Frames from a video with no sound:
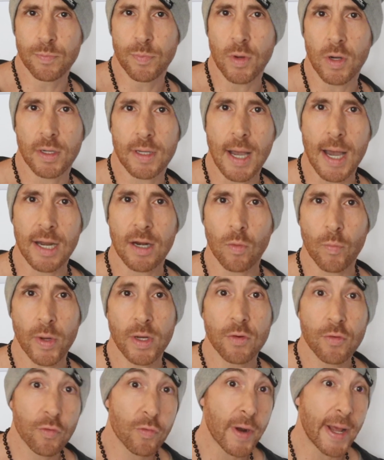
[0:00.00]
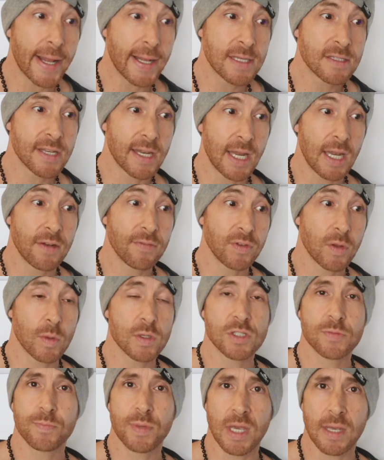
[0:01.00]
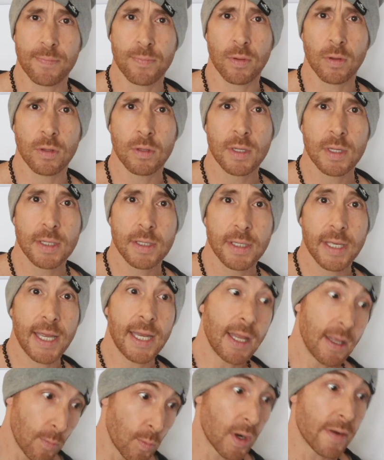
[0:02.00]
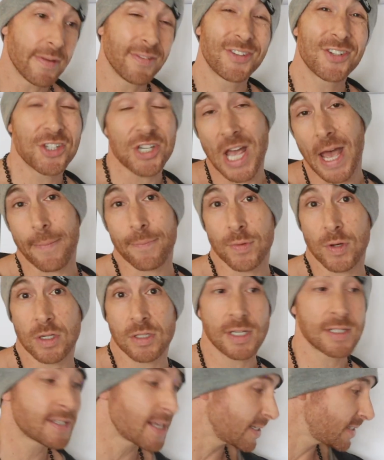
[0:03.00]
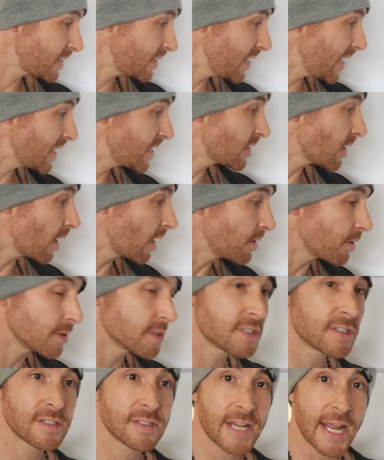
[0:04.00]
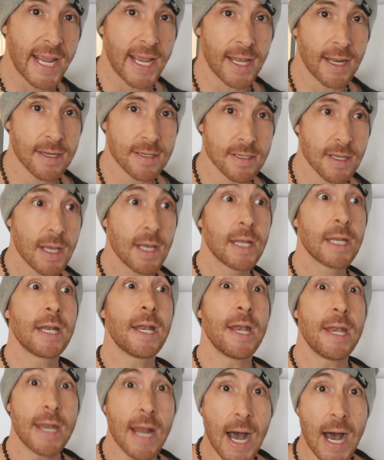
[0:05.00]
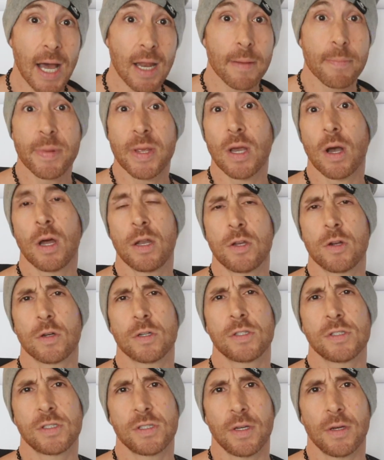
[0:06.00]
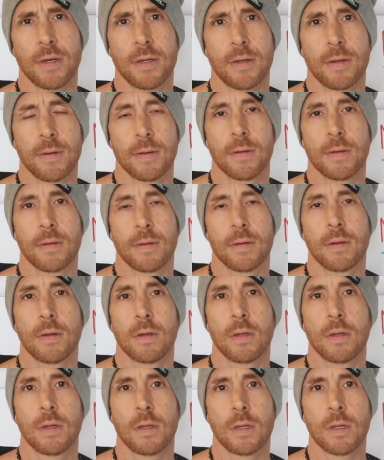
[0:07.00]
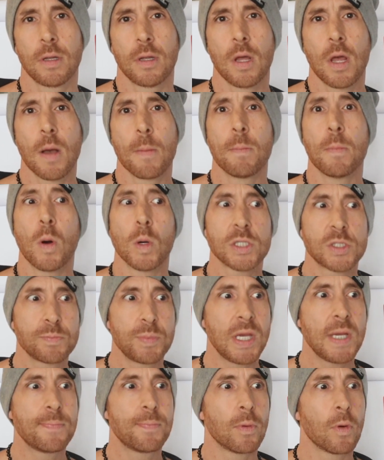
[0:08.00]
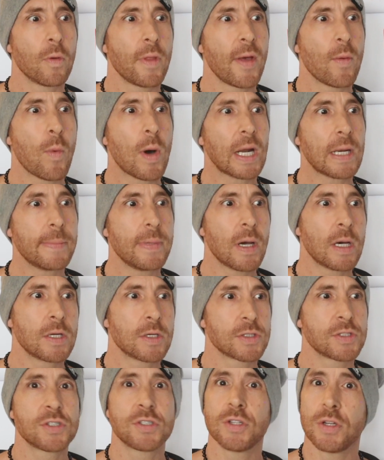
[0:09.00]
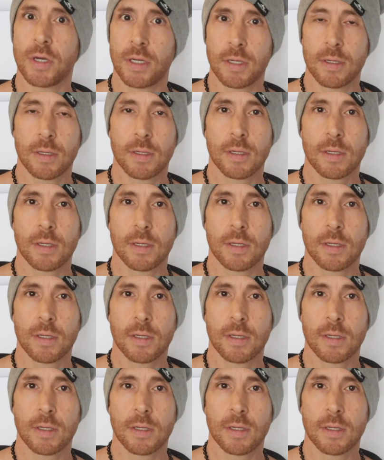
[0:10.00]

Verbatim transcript: book, How to Win Friends and Influence People. In one of his chapters, it says, "Seek to understand, not be understood." Most people, they want to be understood.